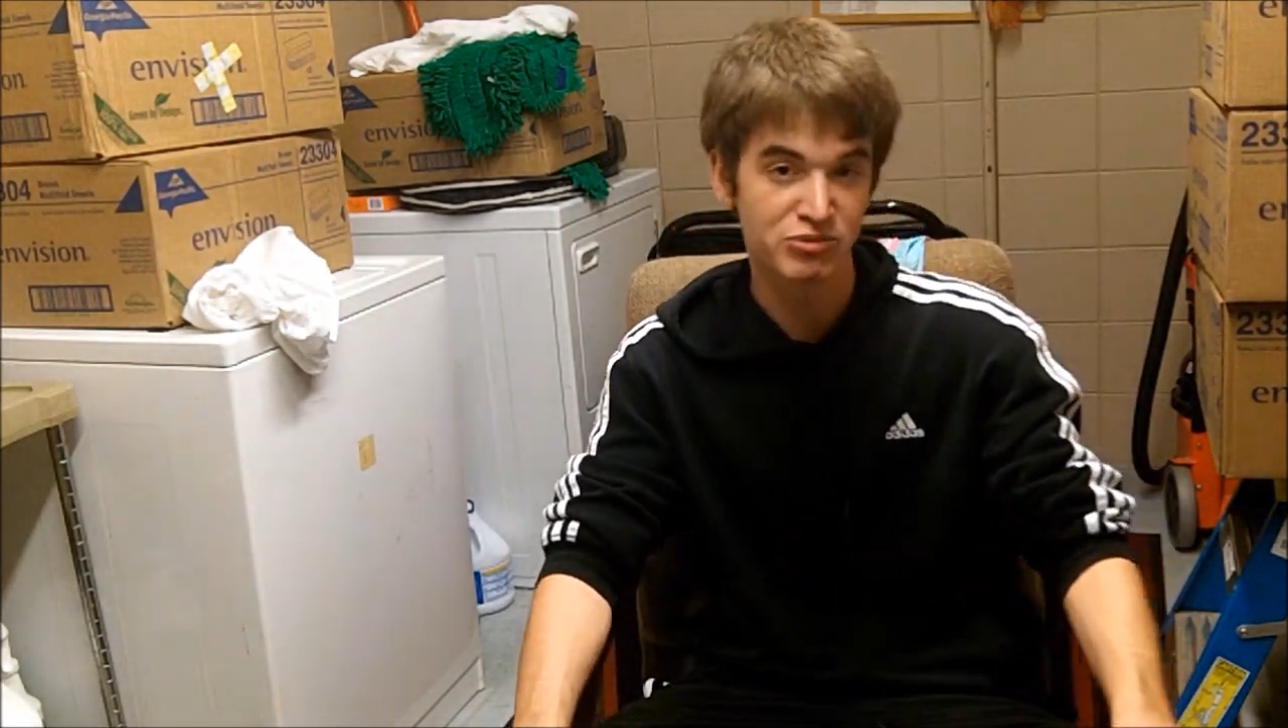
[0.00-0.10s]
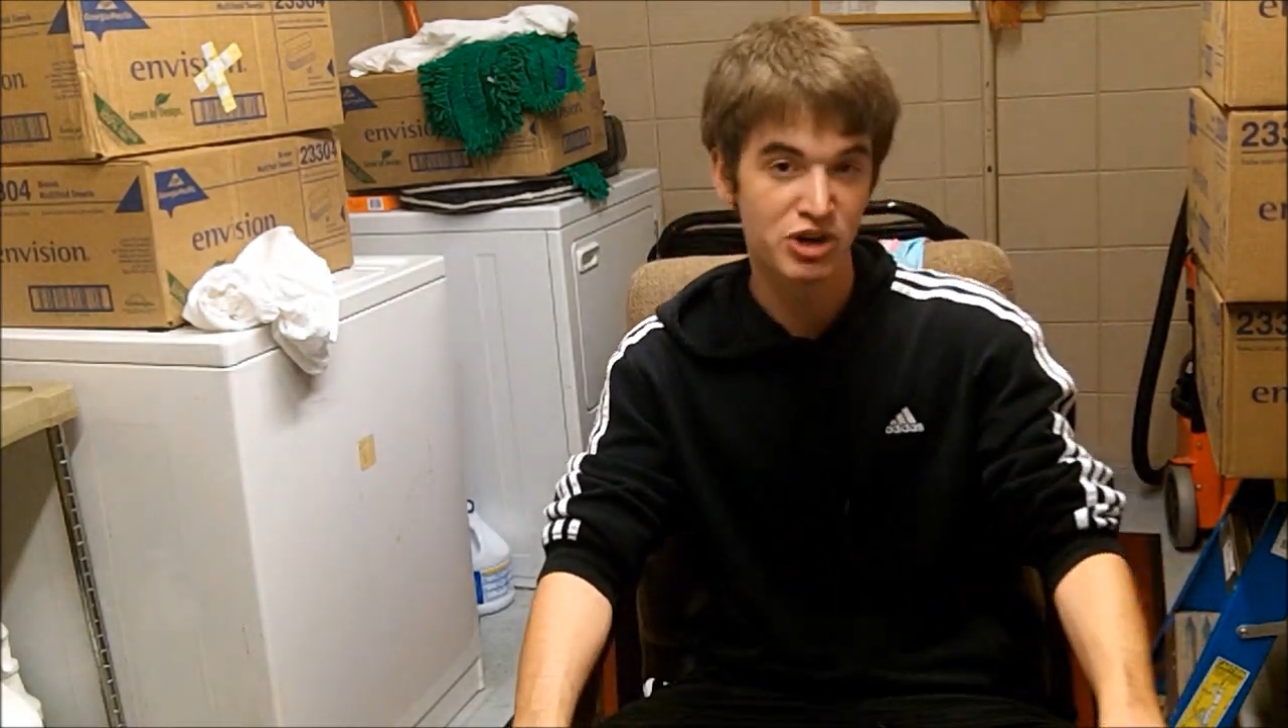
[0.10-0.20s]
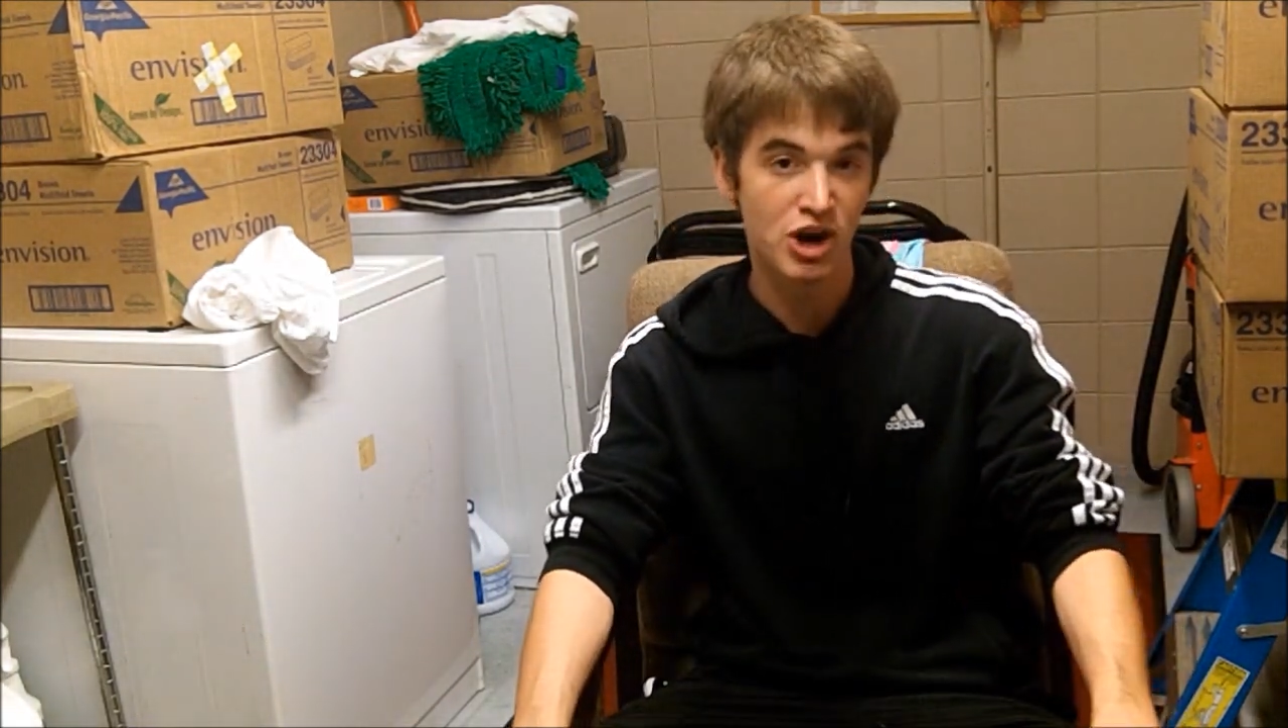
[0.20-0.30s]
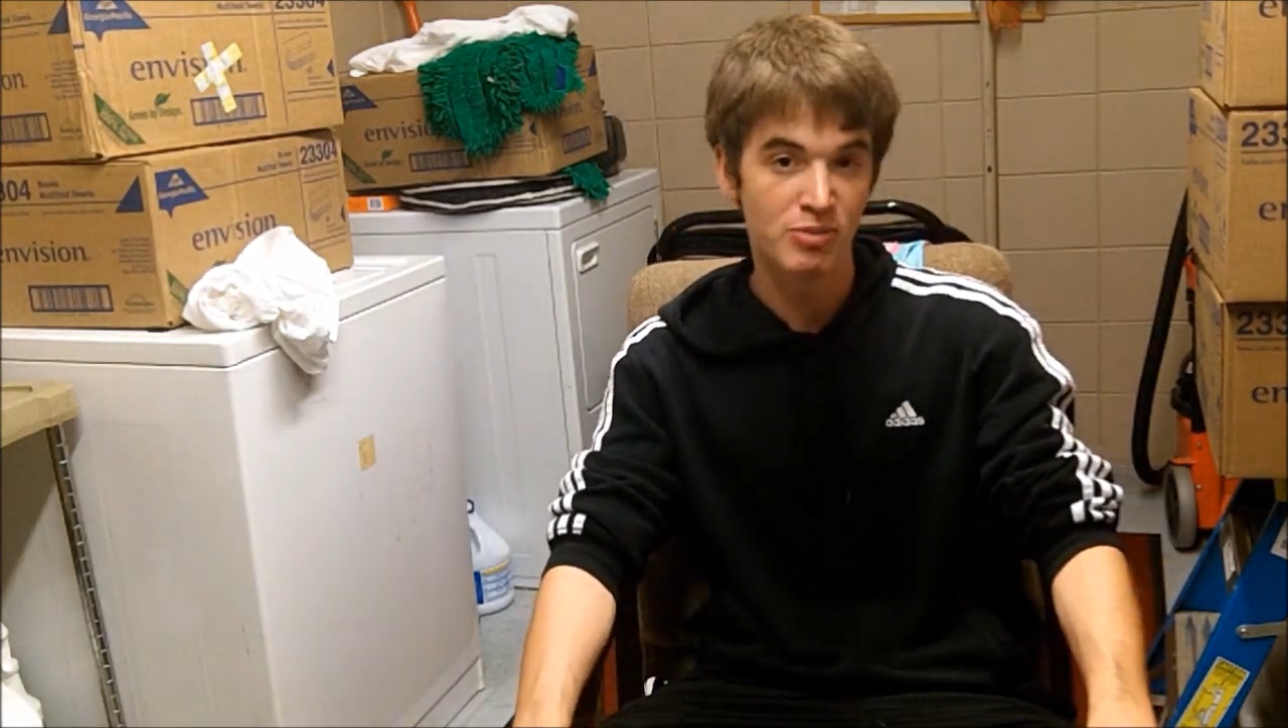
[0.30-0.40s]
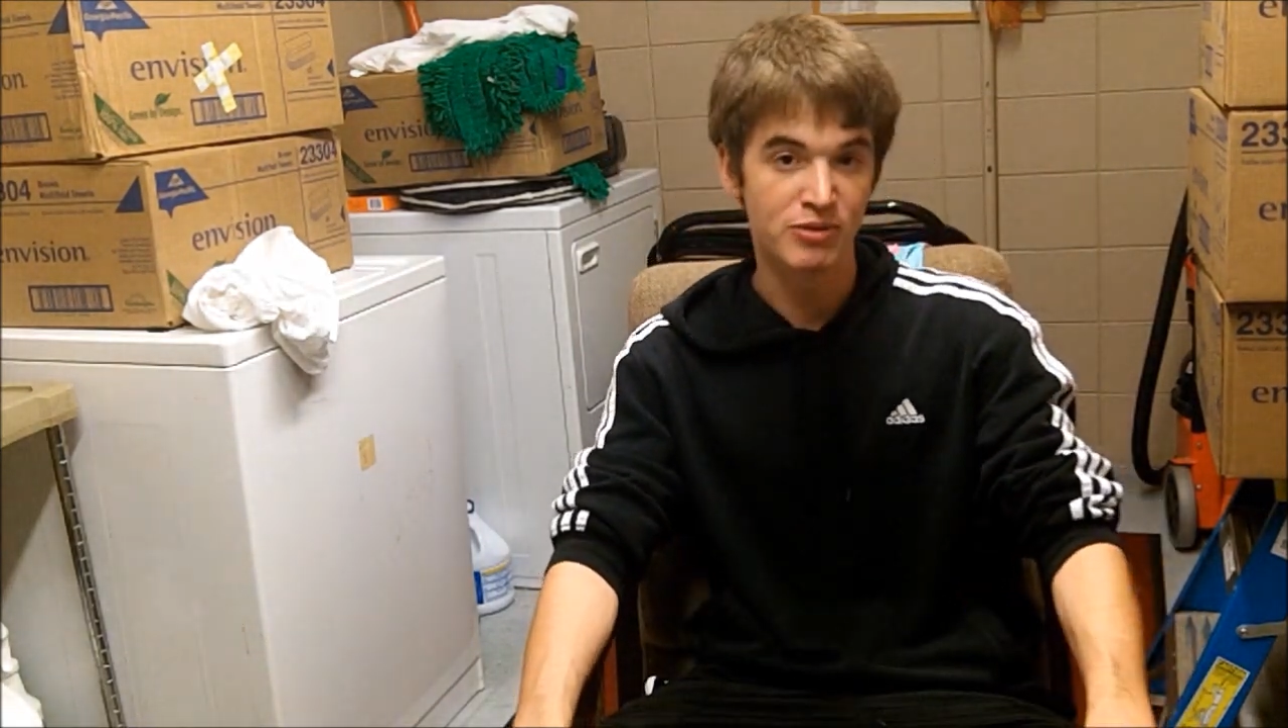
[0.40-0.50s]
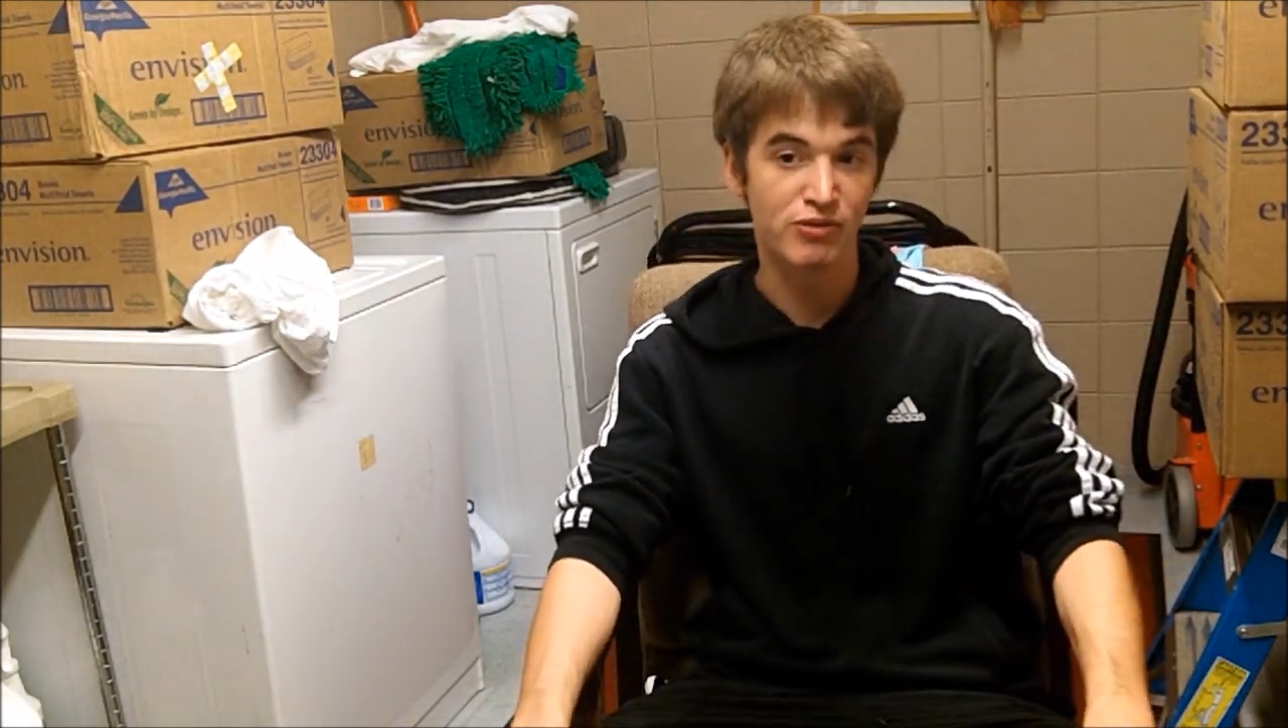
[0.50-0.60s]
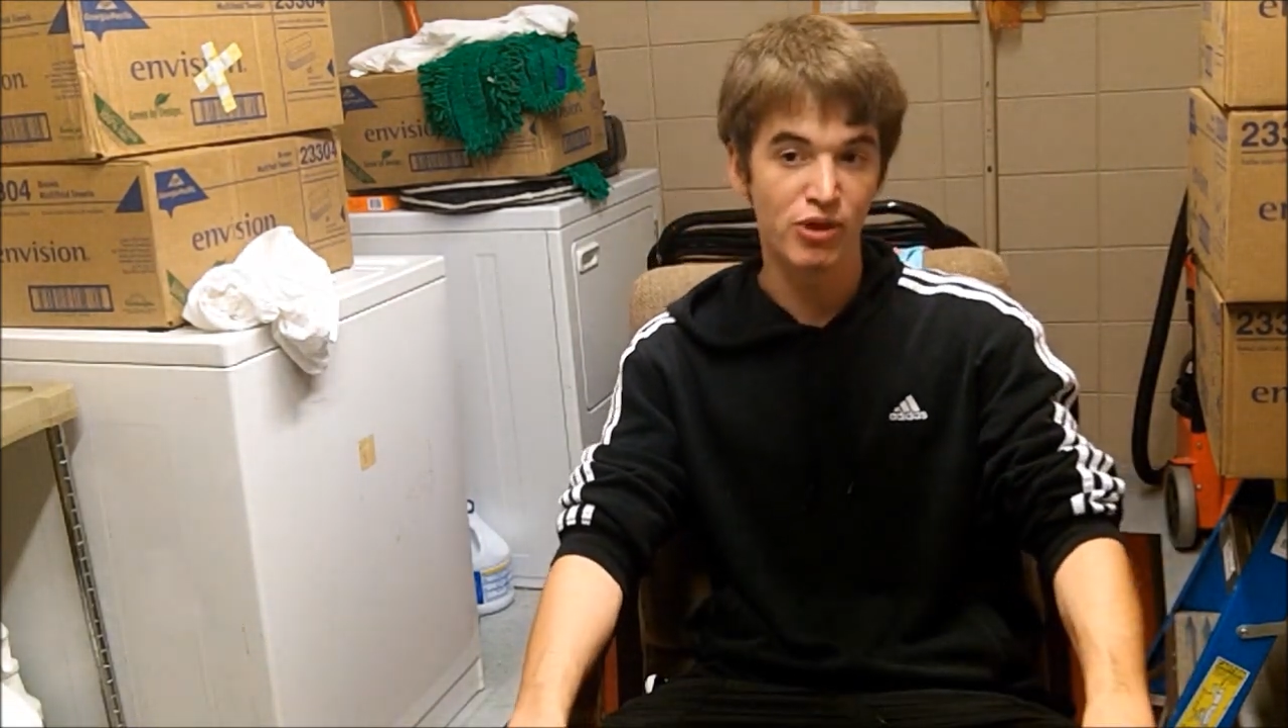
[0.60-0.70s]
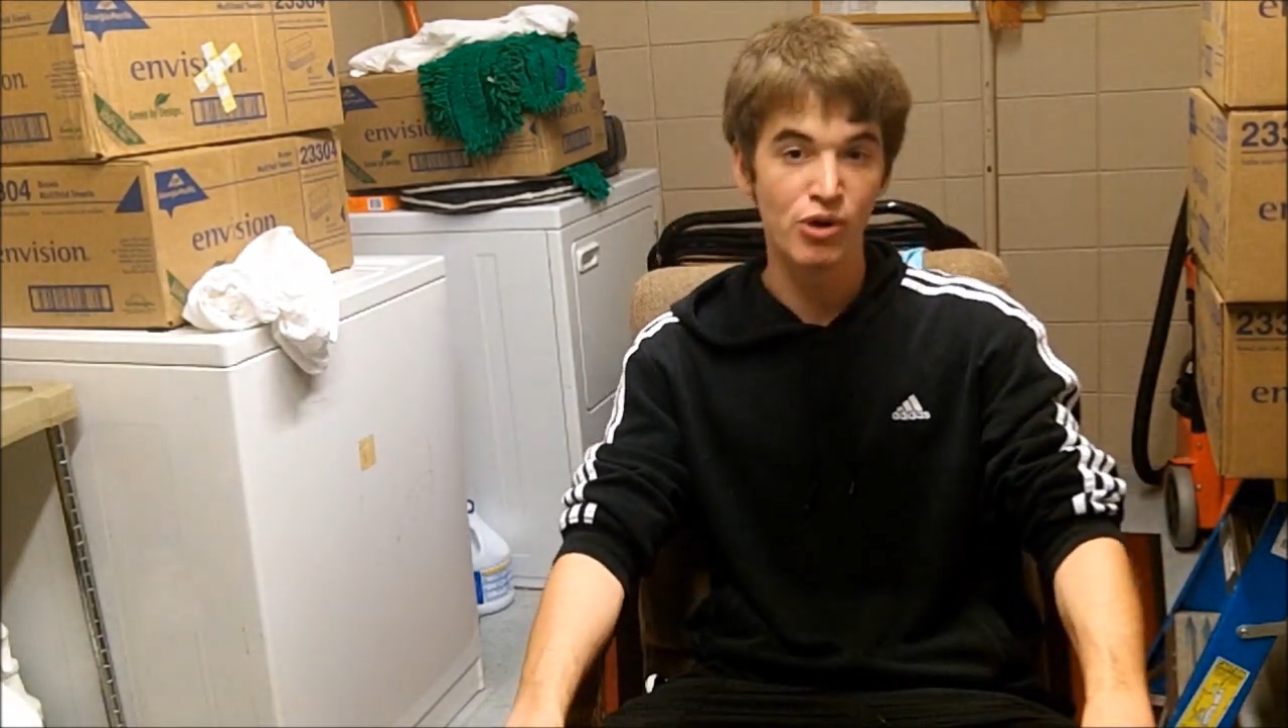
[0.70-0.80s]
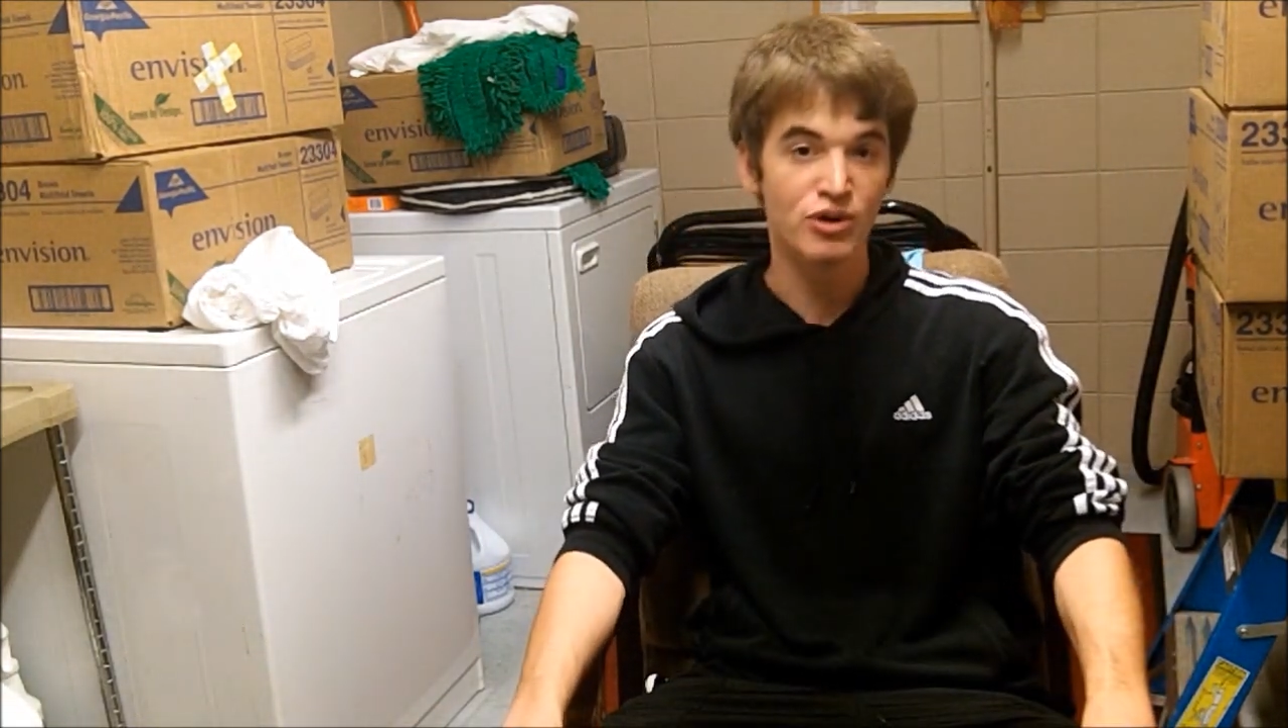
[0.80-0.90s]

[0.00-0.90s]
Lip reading: carpet floor.